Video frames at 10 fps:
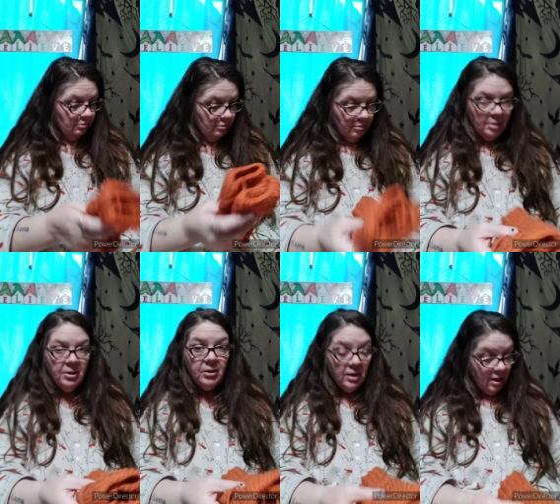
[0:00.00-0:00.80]
Well,
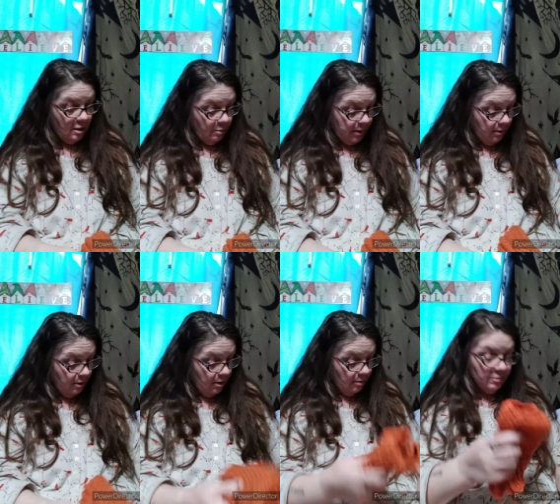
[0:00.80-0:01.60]
maybe you're getting a
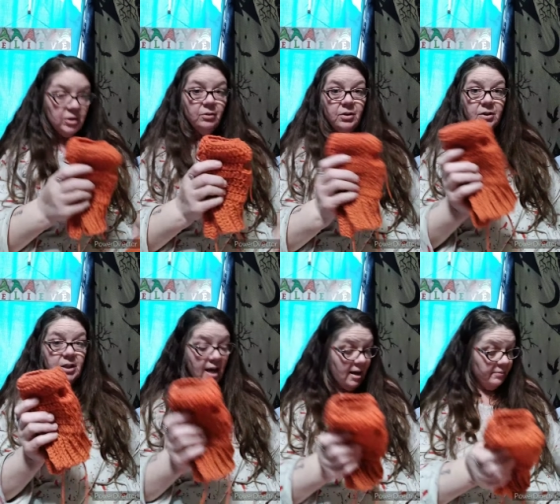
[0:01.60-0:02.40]
pair. So
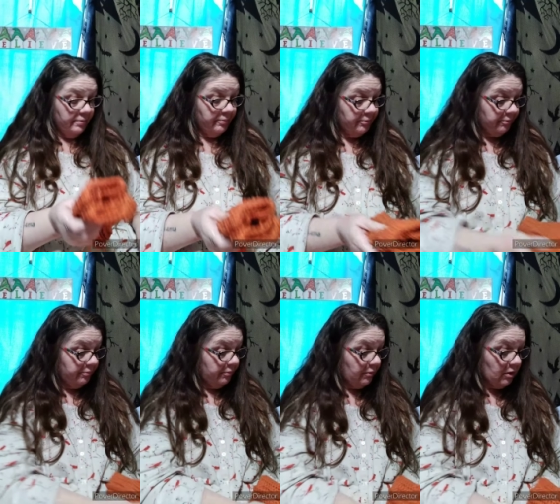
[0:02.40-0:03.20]
there's that.
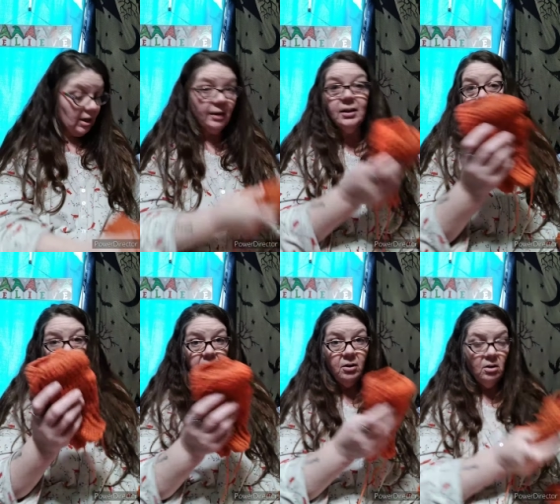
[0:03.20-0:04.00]
Not
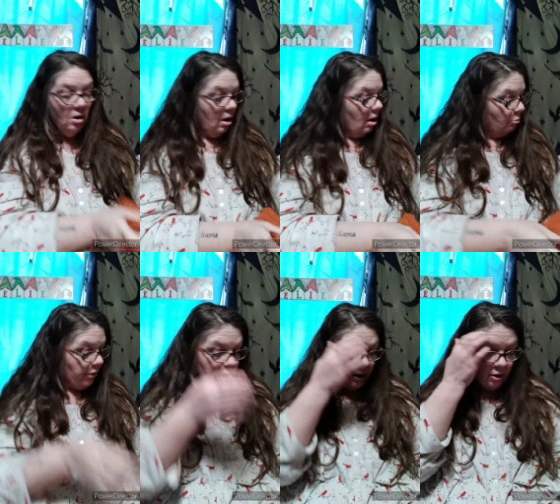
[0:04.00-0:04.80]
this pair.
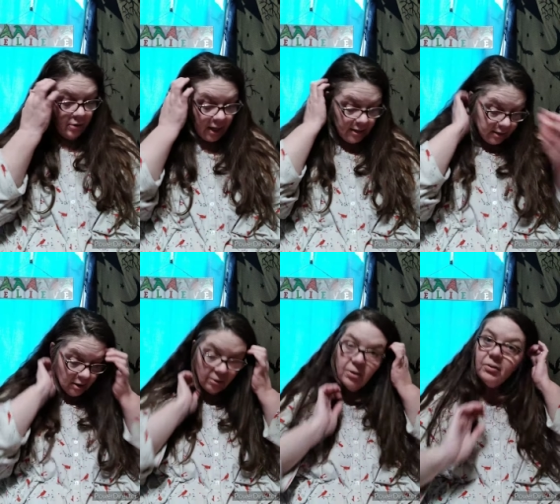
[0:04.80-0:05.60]
But okay,
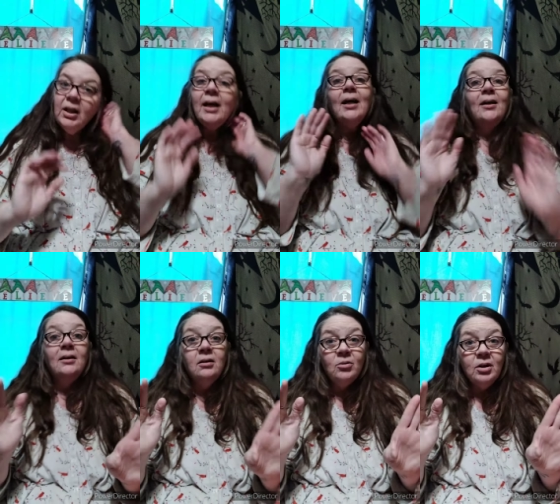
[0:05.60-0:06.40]
so then
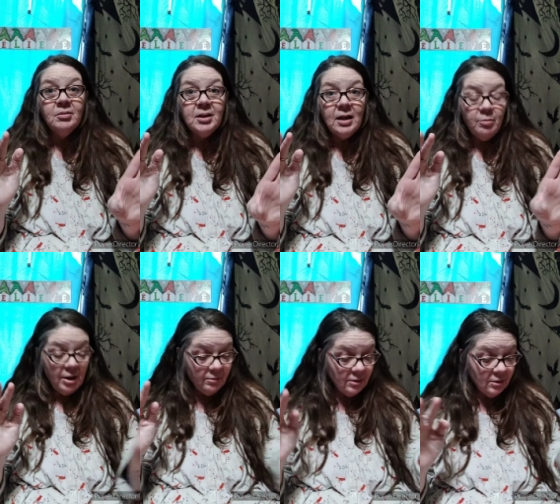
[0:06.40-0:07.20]
the one I'm excited
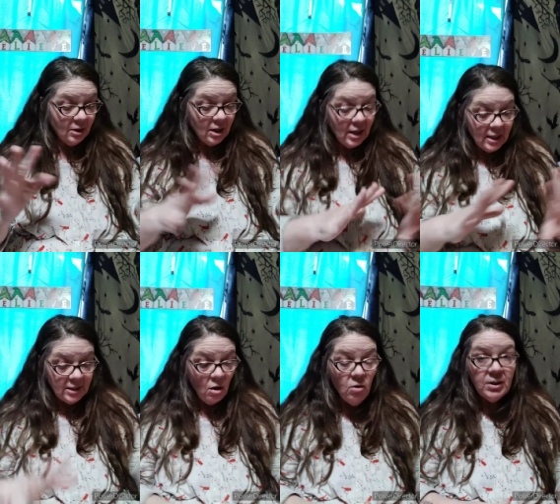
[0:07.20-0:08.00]
about.
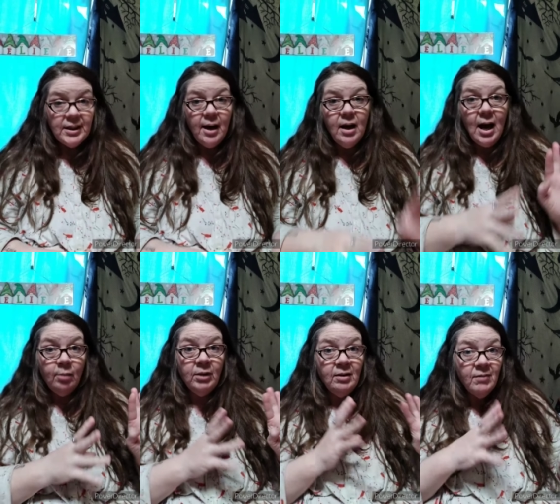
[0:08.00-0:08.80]
It's a whole set.
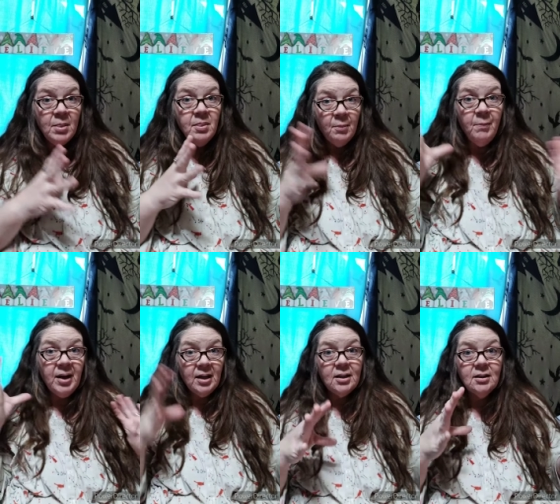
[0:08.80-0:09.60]
I'm leaving the
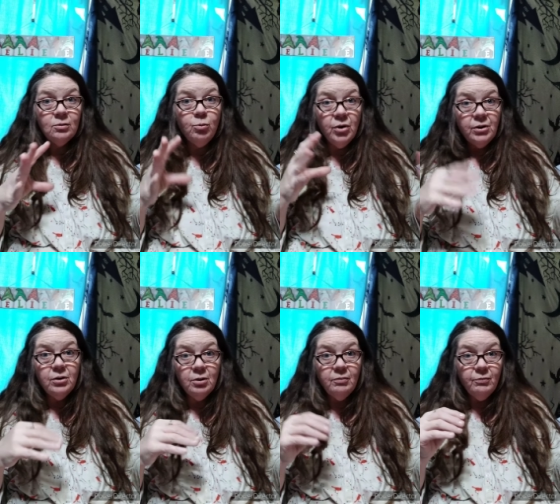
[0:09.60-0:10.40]
biggest,
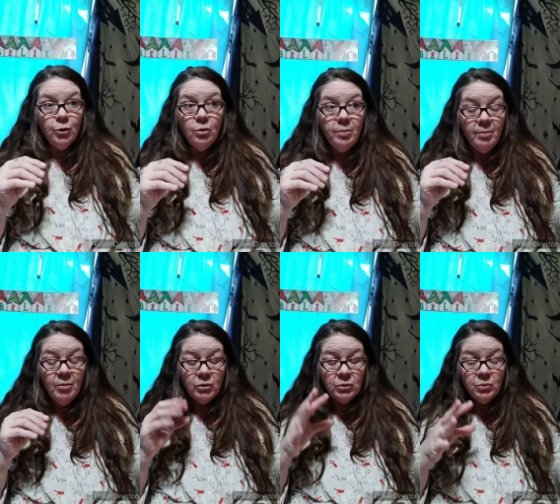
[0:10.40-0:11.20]
wonderful,
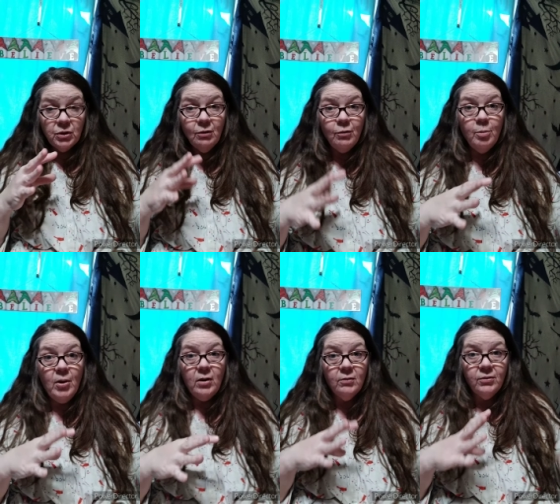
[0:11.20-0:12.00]
most wonderful
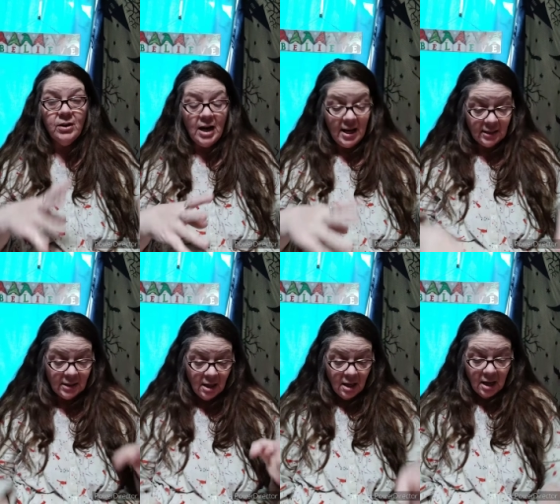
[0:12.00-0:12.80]
part for the
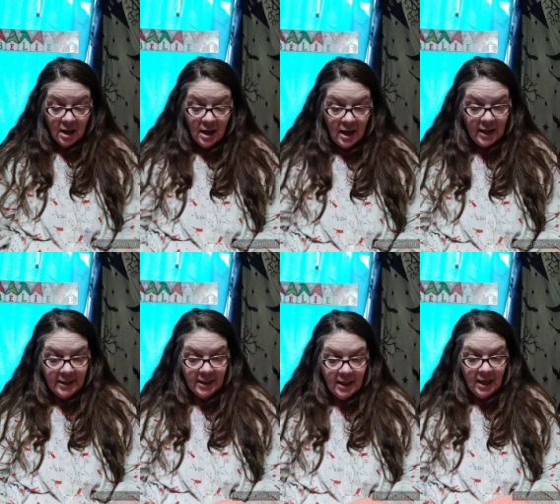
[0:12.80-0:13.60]
last.
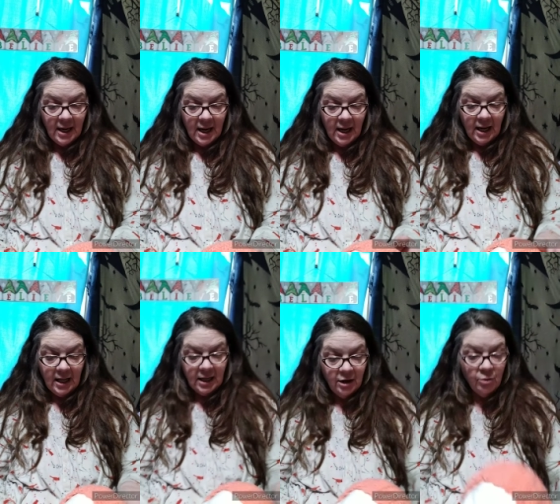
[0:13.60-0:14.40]
I did
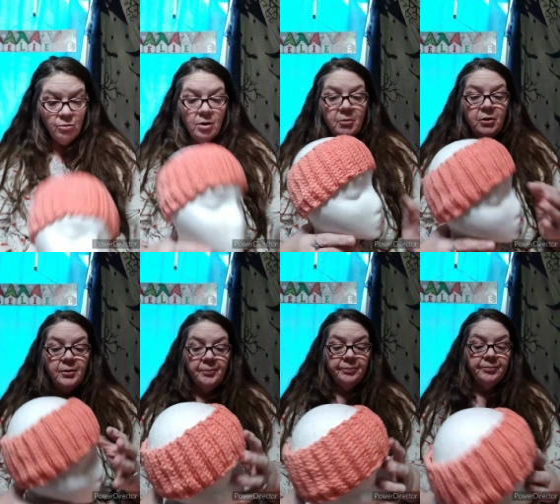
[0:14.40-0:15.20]
a ear warmer.